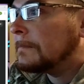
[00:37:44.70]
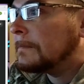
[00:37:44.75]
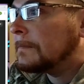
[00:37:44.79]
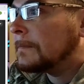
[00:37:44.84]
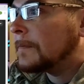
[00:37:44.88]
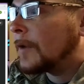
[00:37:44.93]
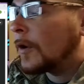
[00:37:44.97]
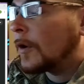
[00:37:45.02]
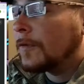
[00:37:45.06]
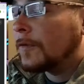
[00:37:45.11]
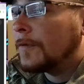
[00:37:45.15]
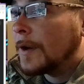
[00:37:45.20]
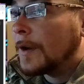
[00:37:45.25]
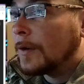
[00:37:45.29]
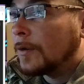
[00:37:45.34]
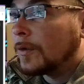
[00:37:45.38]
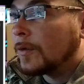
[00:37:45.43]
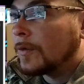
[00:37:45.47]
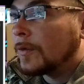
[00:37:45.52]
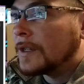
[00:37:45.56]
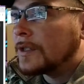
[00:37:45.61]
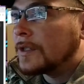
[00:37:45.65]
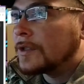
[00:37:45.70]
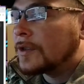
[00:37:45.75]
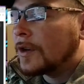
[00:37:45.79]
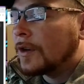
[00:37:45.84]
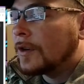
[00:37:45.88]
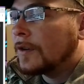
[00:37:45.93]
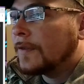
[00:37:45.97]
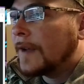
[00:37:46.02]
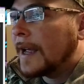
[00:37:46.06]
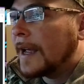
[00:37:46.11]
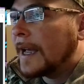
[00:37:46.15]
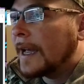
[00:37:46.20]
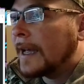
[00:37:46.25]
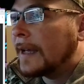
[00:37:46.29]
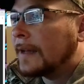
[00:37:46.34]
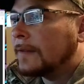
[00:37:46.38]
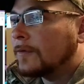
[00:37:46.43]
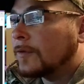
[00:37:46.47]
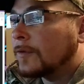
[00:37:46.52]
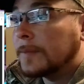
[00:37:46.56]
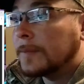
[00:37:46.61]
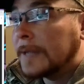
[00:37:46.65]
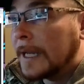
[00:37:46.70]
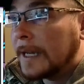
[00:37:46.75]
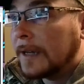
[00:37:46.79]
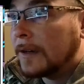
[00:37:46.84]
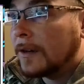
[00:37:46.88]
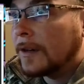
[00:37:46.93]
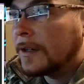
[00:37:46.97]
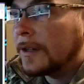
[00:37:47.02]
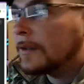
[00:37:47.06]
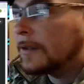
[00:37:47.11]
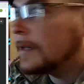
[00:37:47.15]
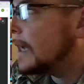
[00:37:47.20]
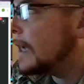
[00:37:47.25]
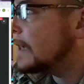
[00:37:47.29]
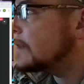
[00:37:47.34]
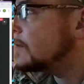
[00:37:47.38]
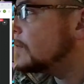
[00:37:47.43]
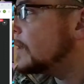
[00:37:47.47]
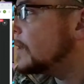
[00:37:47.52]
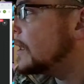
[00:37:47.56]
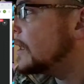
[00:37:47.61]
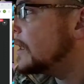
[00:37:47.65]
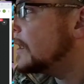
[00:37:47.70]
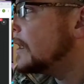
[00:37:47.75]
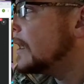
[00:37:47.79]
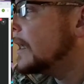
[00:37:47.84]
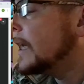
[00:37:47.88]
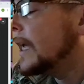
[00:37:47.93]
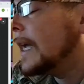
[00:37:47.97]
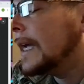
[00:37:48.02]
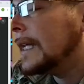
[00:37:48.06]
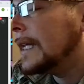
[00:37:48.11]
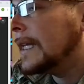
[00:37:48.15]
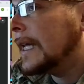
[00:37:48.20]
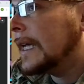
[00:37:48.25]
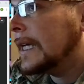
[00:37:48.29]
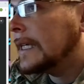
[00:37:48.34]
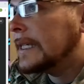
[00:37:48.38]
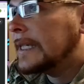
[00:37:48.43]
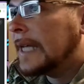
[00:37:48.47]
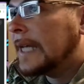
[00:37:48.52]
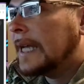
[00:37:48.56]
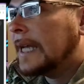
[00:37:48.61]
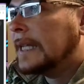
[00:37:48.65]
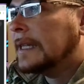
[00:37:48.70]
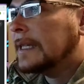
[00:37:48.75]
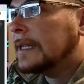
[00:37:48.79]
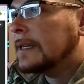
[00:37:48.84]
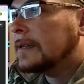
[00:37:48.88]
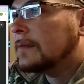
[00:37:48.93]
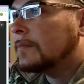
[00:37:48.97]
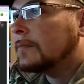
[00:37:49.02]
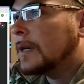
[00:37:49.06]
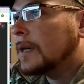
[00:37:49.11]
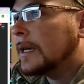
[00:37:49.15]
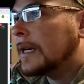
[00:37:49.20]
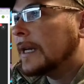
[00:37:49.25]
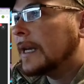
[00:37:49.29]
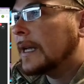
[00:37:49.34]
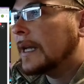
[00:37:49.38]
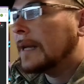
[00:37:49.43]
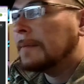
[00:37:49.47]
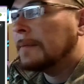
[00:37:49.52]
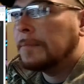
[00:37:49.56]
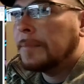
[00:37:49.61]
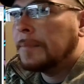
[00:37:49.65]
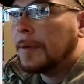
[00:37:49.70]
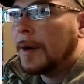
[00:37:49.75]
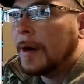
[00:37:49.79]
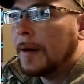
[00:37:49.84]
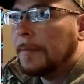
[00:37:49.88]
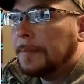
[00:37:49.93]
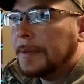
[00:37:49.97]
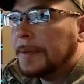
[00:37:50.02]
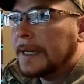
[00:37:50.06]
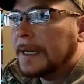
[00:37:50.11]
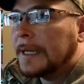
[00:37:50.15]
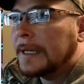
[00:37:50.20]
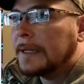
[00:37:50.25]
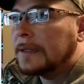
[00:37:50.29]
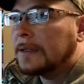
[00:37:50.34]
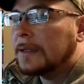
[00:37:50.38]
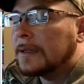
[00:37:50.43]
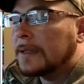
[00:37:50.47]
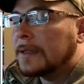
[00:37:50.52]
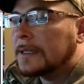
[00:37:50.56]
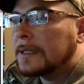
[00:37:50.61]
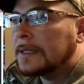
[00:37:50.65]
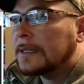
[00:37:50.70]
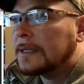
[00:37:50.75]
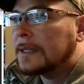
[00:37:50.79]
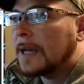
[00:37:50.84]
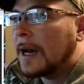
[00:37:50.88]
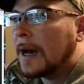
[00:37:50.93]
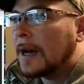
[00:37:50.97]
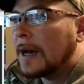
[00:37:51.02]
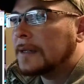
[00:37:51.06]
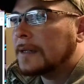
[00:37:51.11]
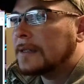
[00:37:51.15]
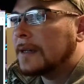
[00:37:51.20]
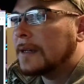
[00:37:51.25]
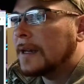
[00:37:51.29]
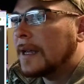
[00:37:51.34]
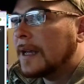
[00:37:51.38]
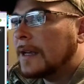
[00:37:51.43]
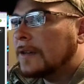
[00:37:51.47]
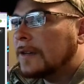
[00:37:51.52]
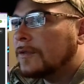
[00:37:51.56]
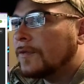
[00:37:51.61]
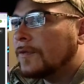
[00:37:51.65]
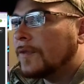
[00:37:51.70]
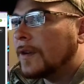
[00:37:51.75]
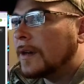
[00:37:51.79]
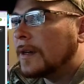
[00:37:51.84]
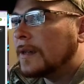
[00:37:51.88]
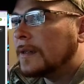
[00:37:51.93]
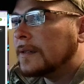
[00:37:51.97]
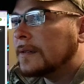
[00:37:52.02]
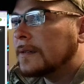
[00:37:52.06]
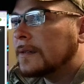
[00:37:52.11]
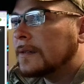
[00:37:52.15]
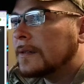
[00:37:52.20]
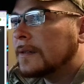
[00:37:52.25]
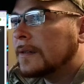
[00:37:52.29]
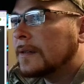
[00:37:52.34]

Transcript: our Federal Reserve had from taking all your tax money. And they could take this money and pump it into the stocks and hedge funds